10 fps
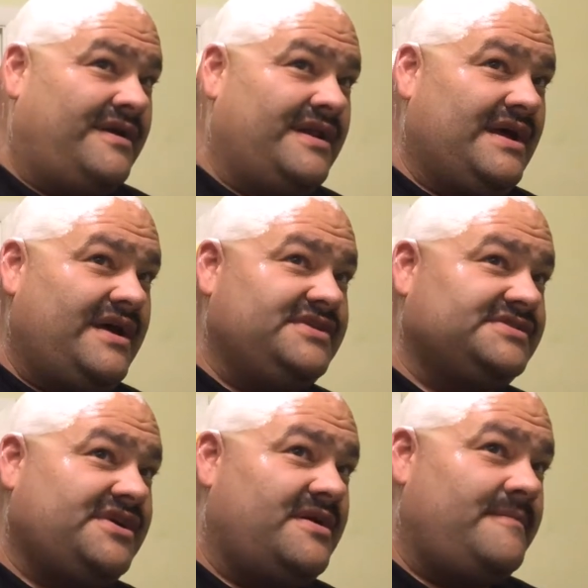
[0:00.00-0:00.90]
And now I
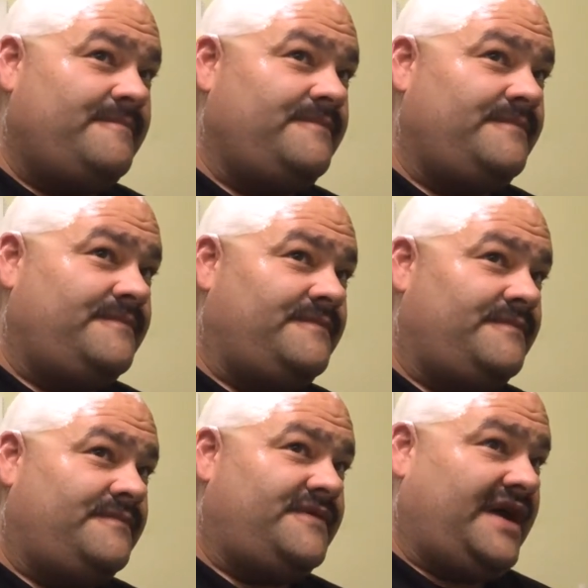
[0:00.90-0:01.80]
just come
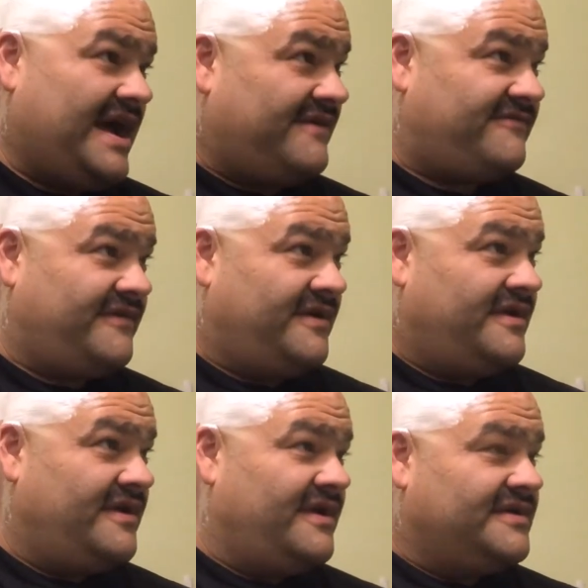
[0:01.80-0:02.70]
to half.
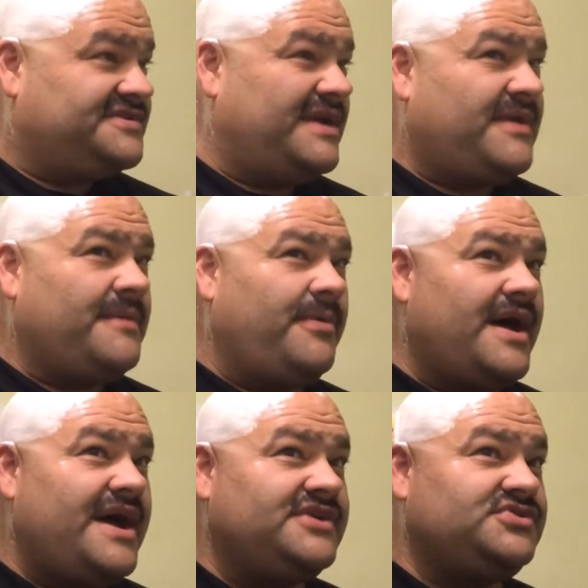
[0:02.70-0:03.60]
Same thing
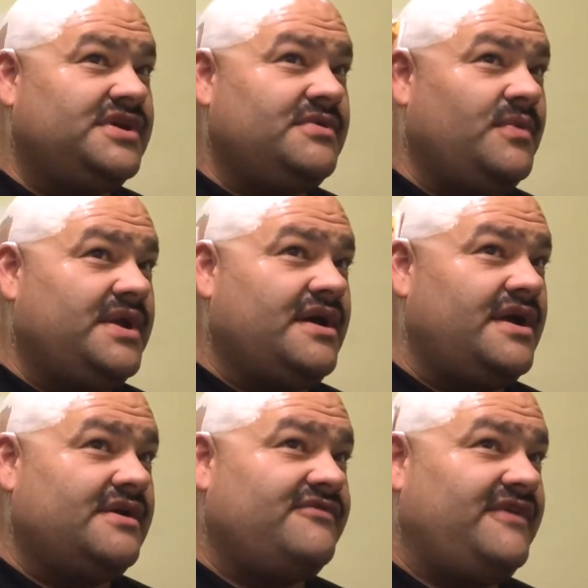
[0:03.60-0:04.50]
applies when you
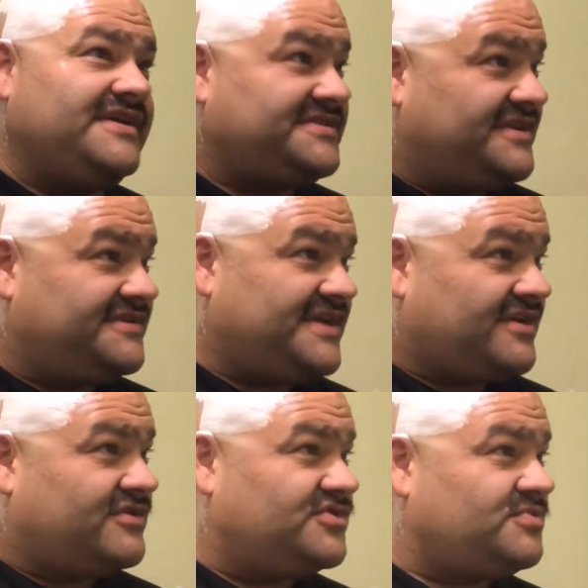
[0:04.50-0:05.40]
cut your face in the
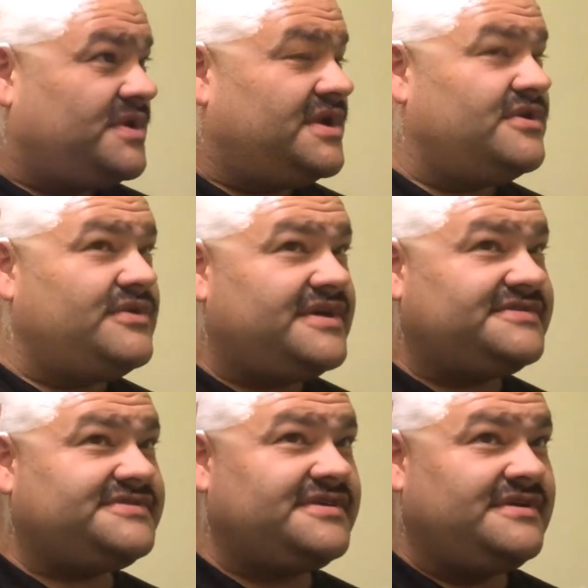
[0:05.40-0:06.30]
sectors when you do
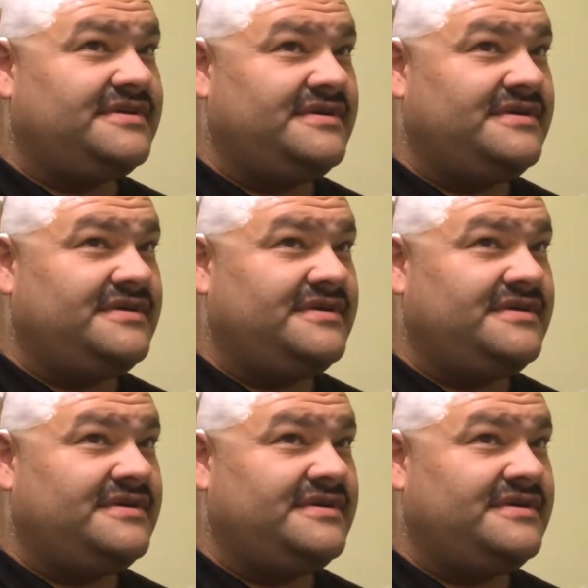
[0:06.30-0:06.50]
this.